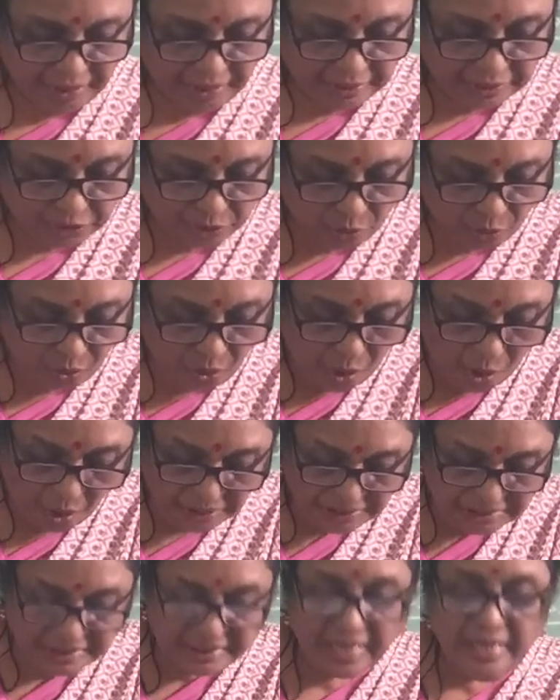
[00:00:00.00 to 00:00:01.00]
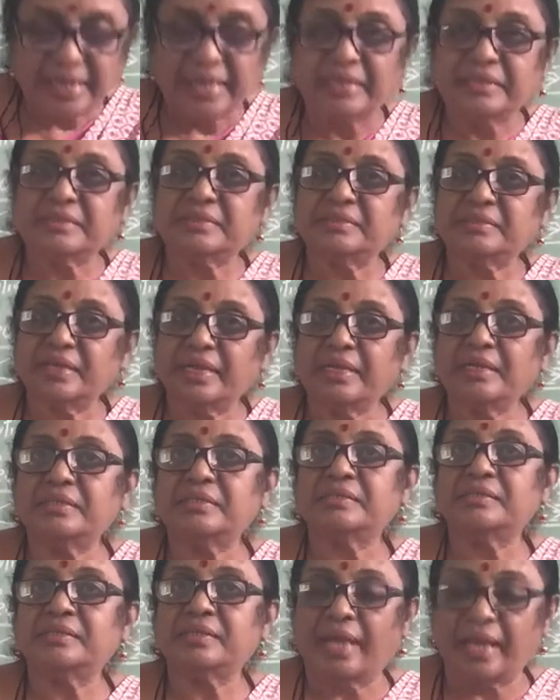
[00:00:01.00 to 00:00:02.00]
so causing a
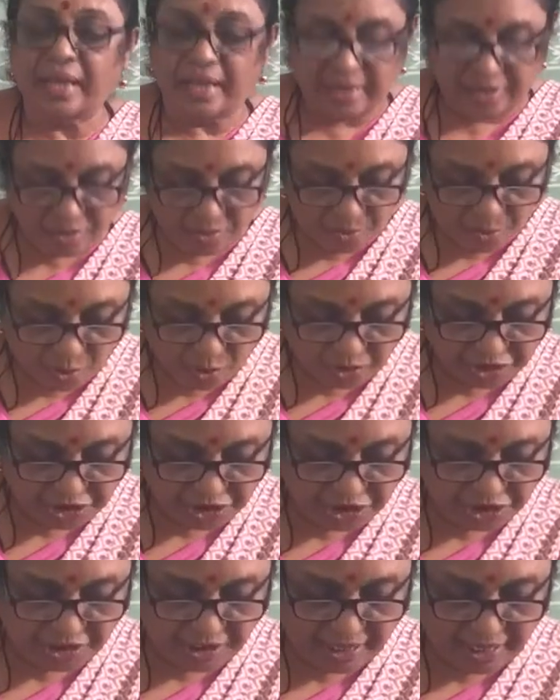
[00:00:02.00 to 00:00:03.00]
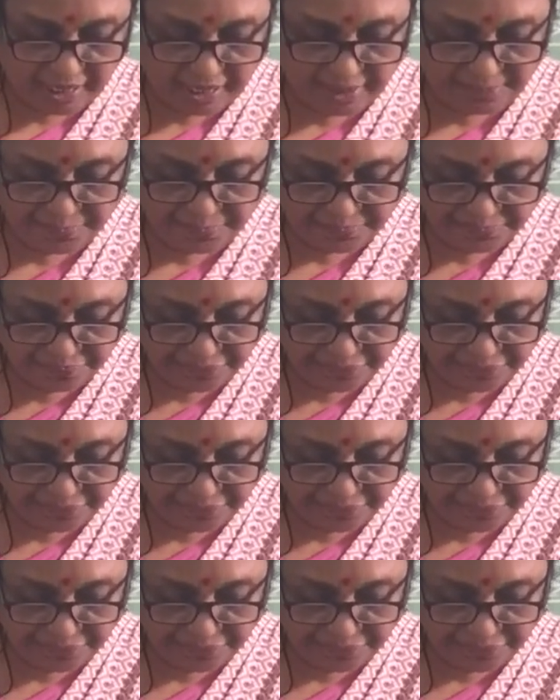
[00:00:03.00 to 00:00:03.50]
zigzag motion